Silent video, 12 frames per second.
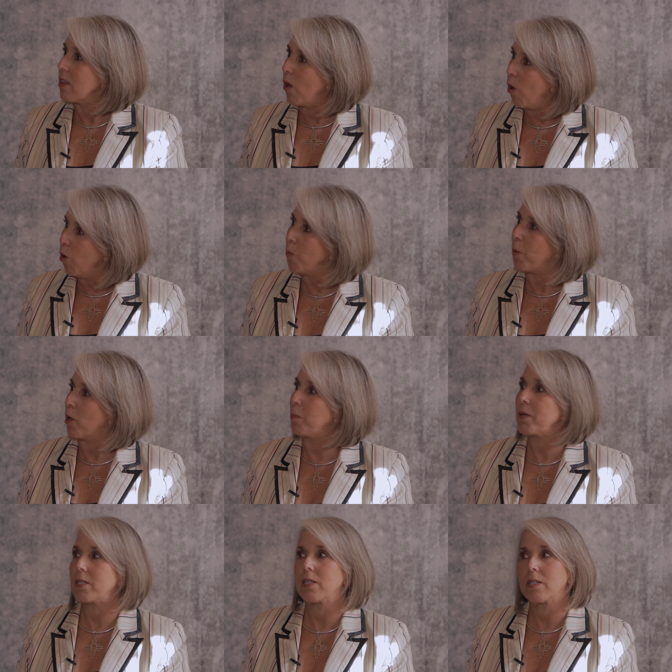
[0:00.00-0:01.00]
The whole
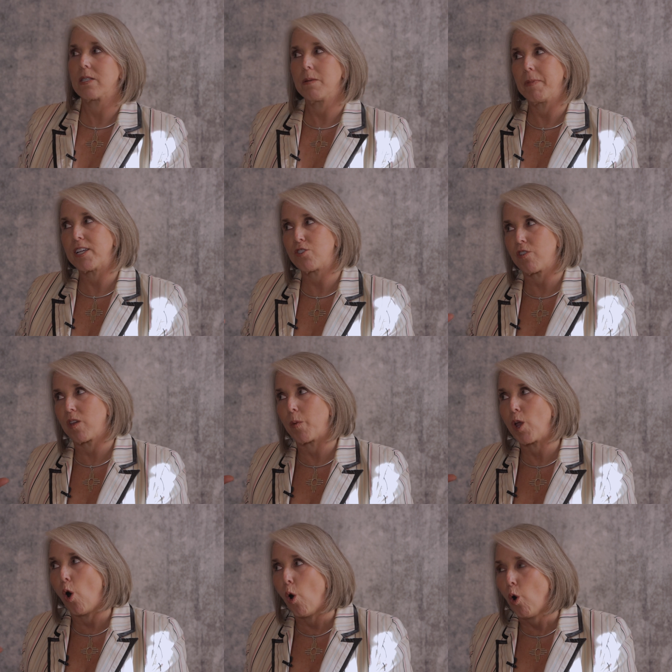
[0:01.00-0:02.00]
purpose is to make sure that
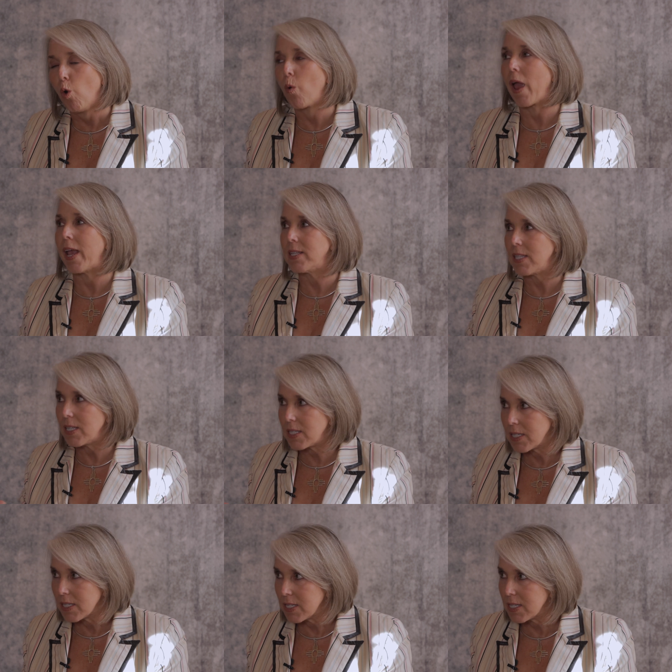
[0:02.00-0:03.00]
we always
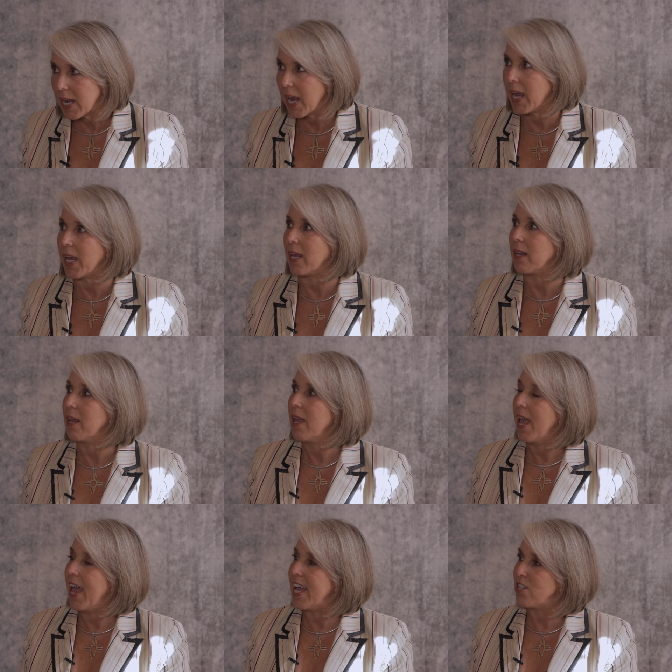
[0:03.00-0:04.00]
sustain
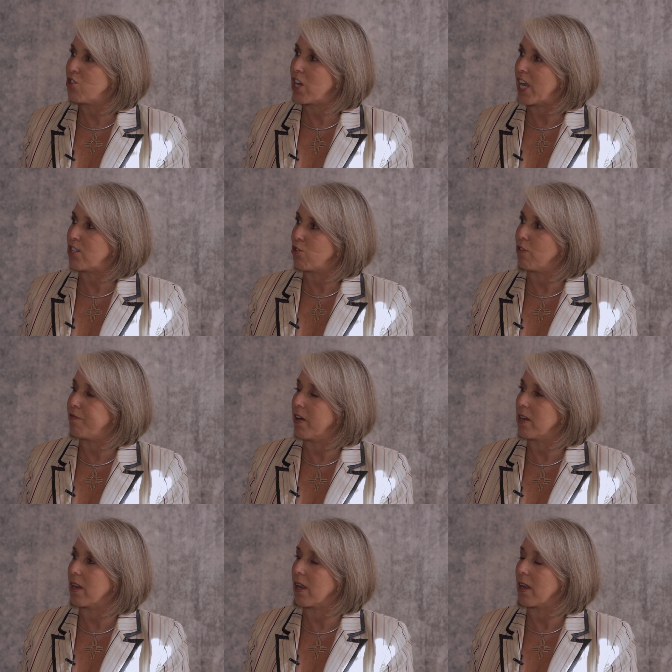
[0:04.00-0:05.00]
educational
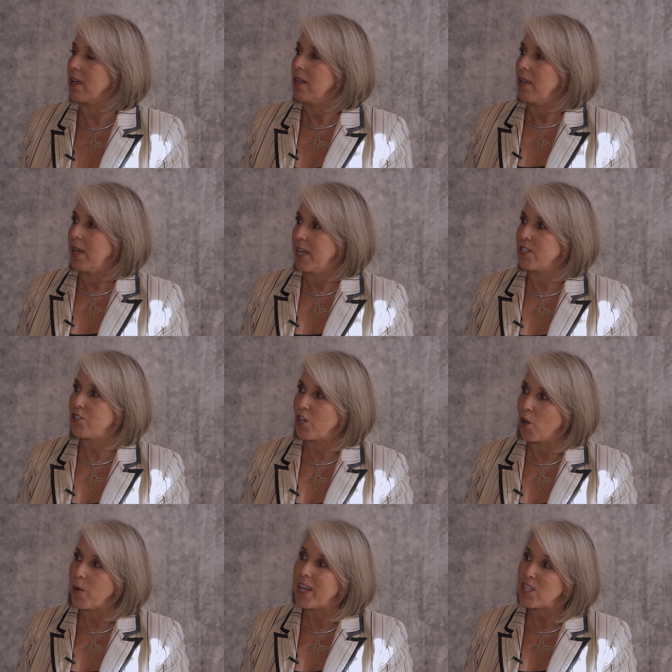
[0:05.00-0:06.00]
funding. And
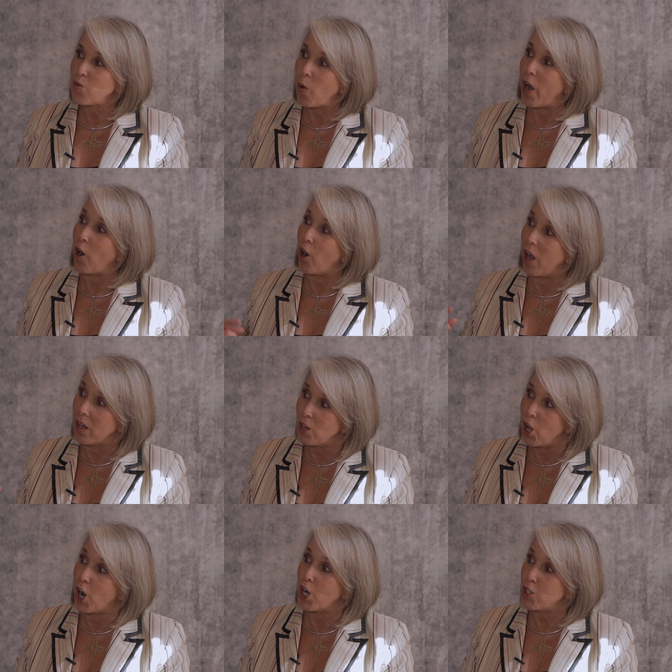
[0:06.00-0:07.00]
so it's where a
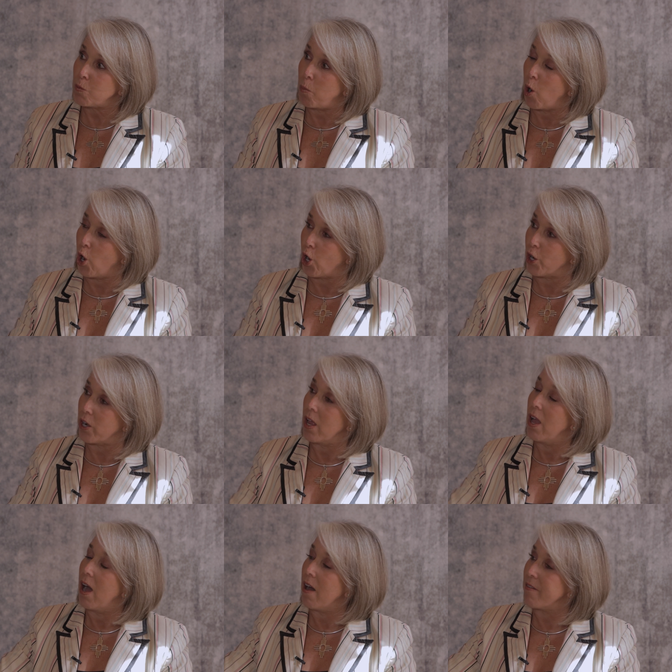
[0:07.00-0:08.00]
large part
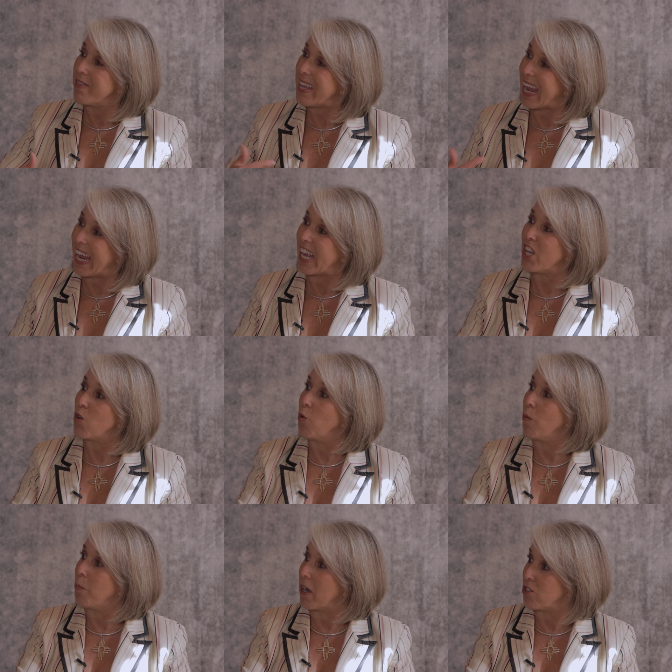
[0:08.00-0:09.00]
of the
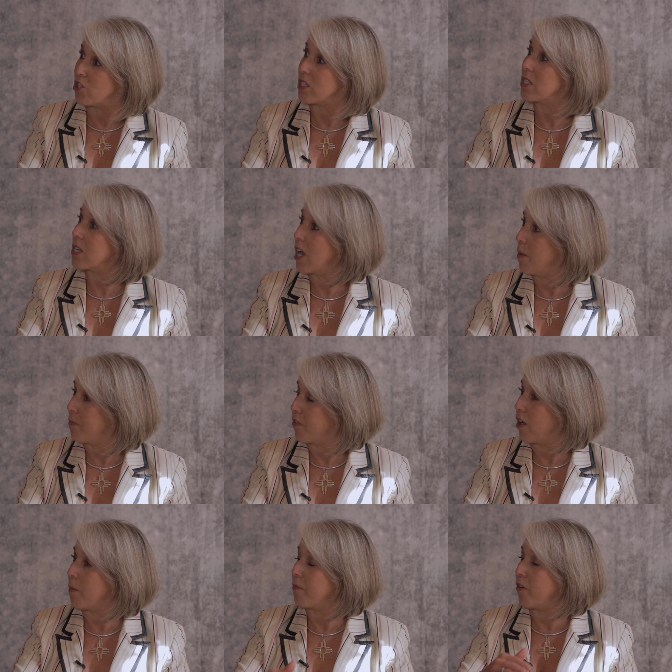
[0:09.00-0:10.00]
annual budgets come
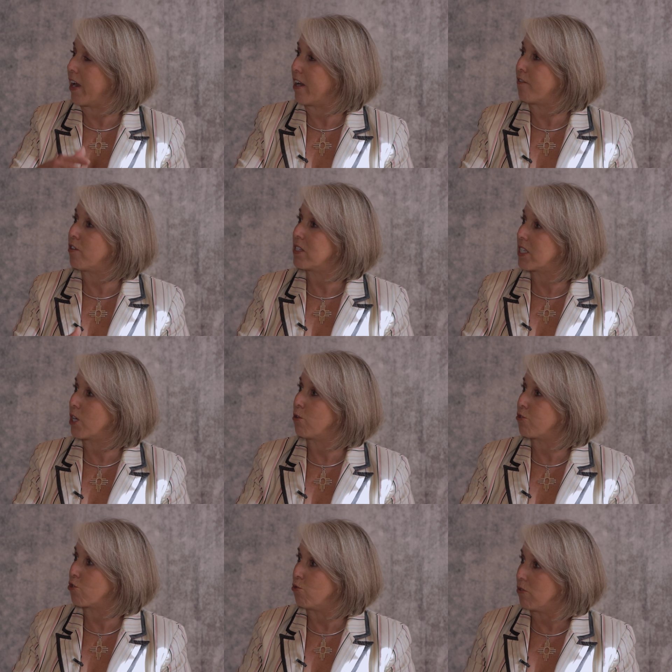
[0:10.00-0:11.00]
from for every
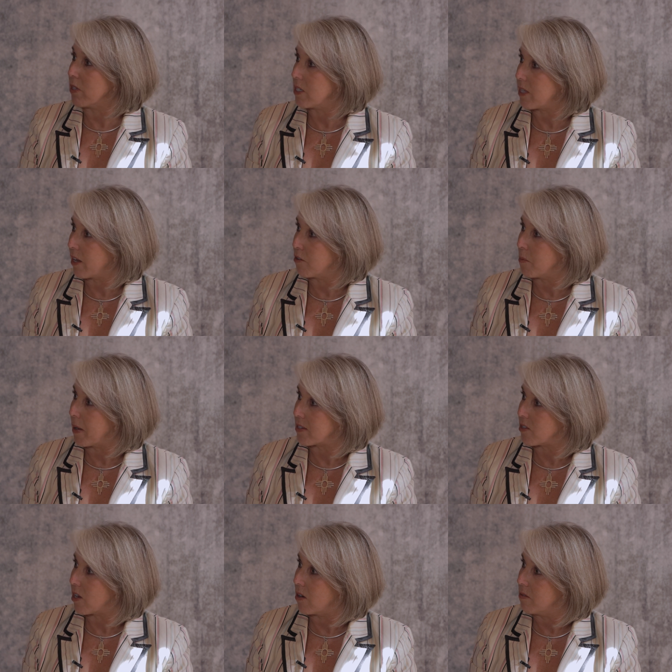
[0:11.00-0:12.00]
single school in the state of New
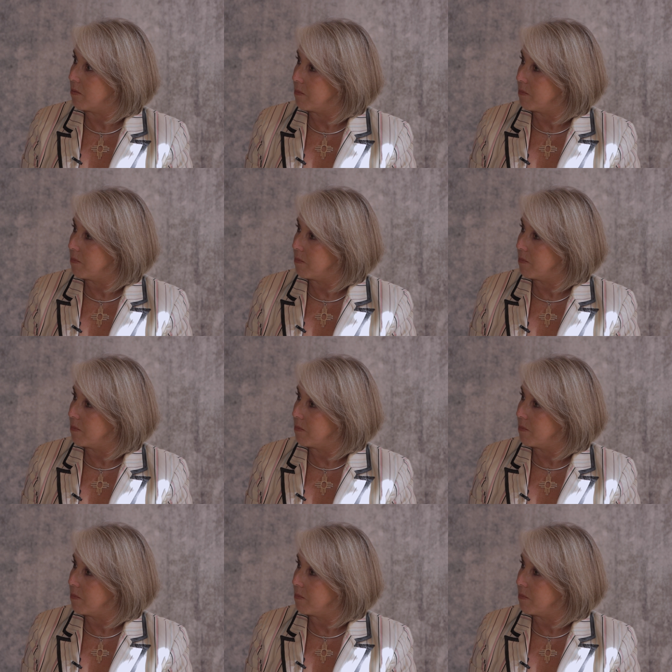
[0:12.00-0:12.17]
Mexico.